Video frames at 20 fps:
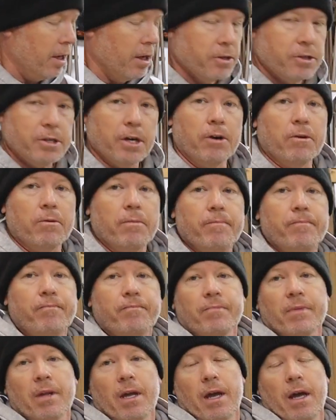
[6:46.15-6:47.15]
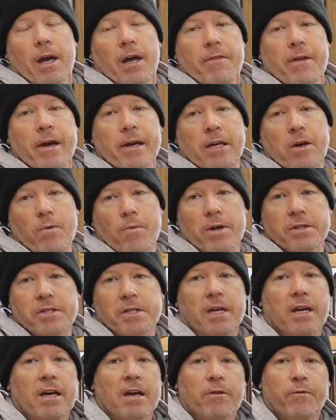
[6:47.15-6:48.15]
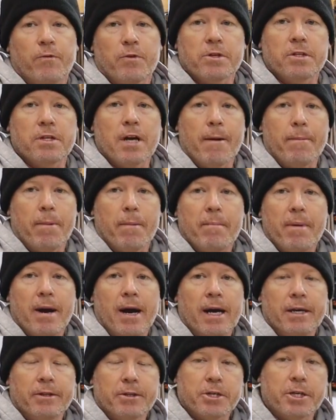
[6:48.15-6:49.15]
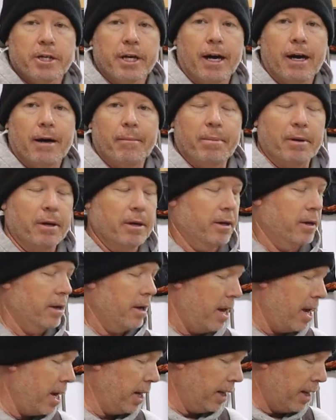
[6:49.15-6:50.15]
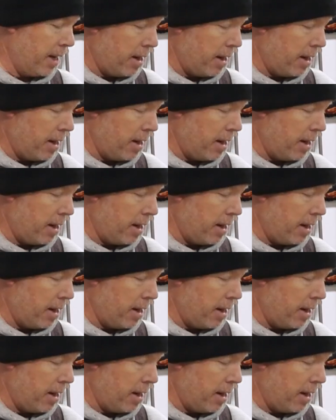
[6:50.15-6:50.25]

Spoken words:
So thank you once again for stopping by the shop, hanging